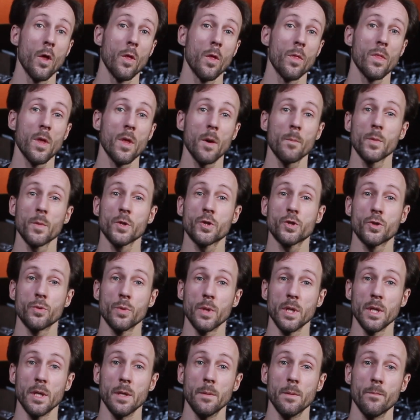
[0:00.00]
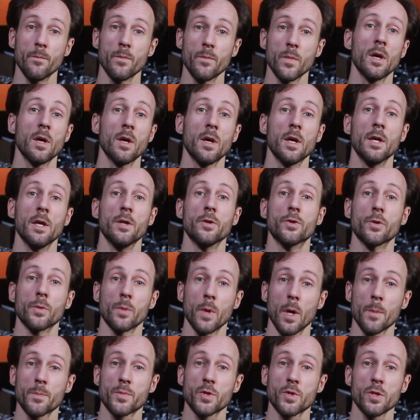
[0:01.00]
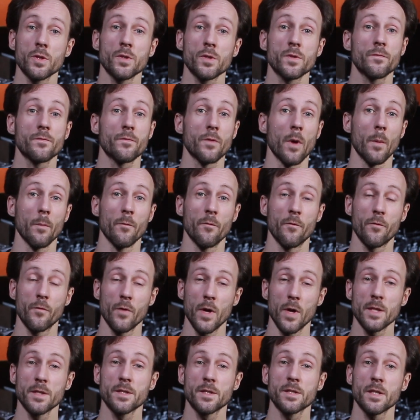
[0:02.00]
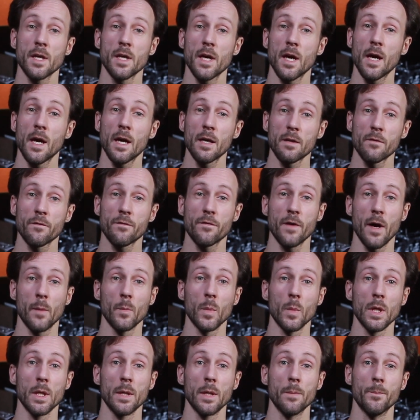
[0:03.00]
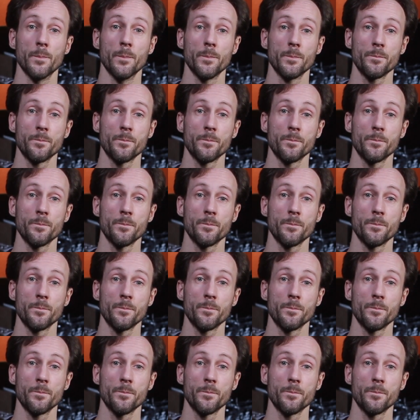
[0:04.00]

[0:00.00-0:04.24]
Number 3. Interruptions from friends and family.